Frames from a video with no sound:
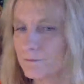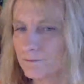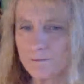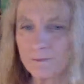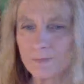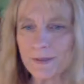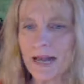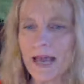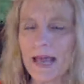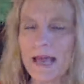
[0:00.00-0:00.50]

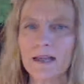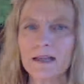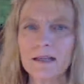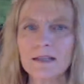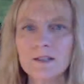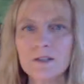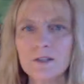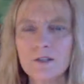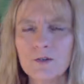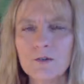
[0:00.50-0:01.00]
Badang,
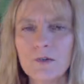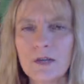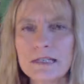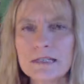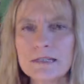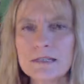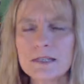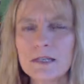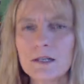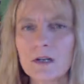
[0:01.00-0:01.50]
you
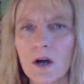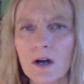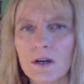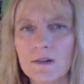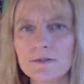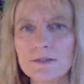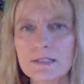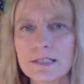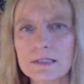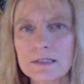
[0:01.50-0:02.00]
instant
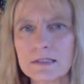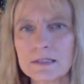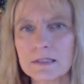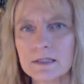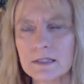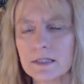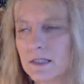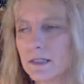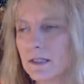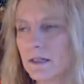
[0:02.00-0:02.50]
conflict.
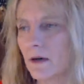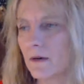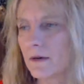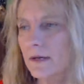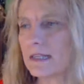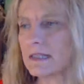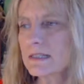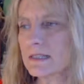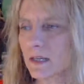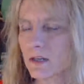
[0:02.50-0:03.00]

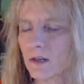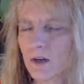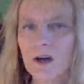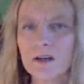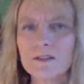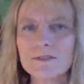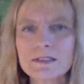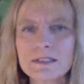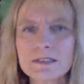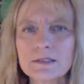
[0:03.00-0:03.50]
Okay, he's got
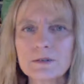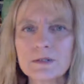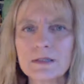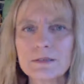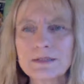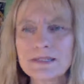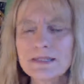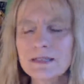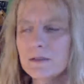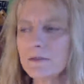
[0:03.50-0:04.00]
conflict with
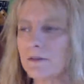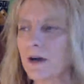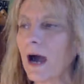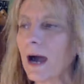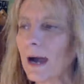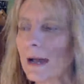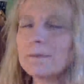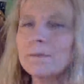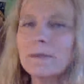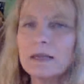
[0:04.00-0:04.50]
himself.
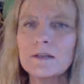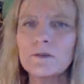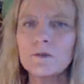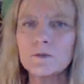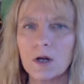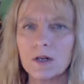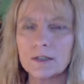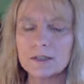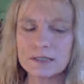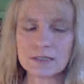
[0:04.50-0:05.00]
I made
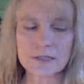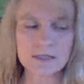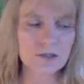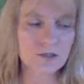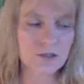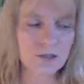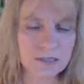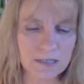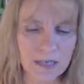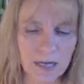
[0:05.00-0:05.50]
wrong
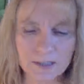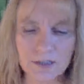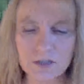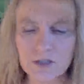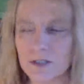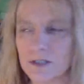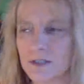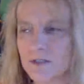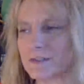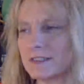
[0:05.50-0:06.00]
decisions. I
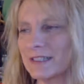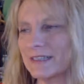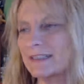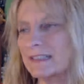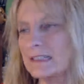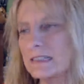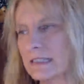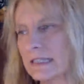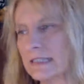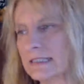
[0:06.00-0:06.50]
should have done
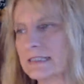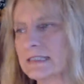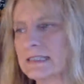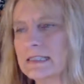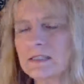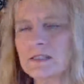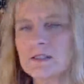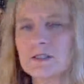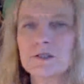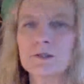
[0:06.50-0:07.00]
this. I
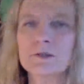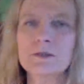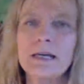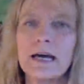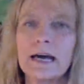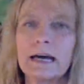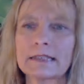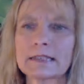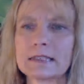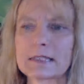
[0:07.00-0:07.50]
didn't do
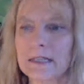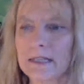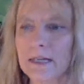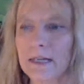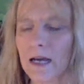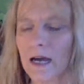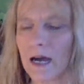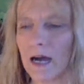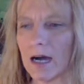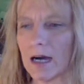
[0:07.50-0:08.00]
that.
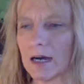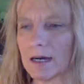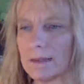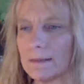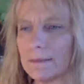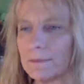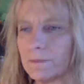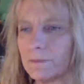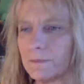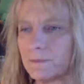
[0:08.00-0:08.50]

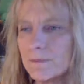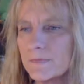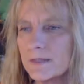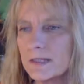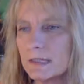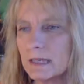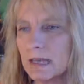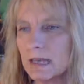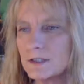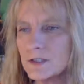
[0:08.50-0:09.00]

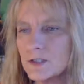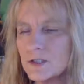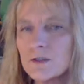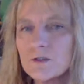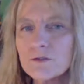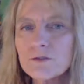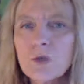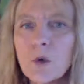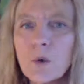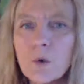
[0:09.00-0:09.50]
I should
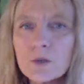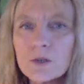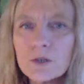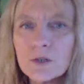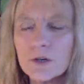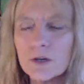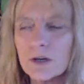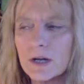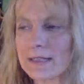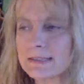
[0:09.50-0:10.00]
have told
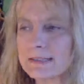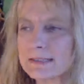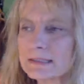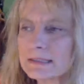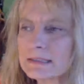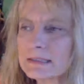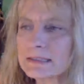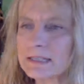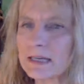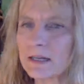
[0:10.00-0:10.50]
her. I
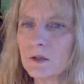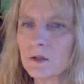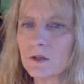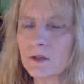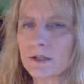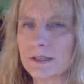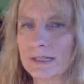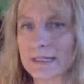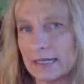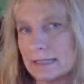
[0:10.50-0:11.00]
didn't tell
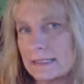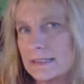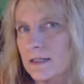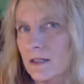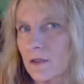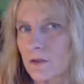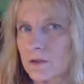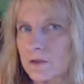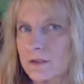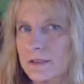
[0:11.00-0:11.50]
her. Can I
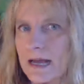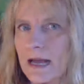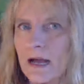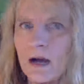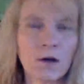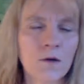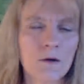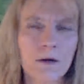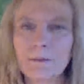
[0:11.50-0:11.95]
tell her now?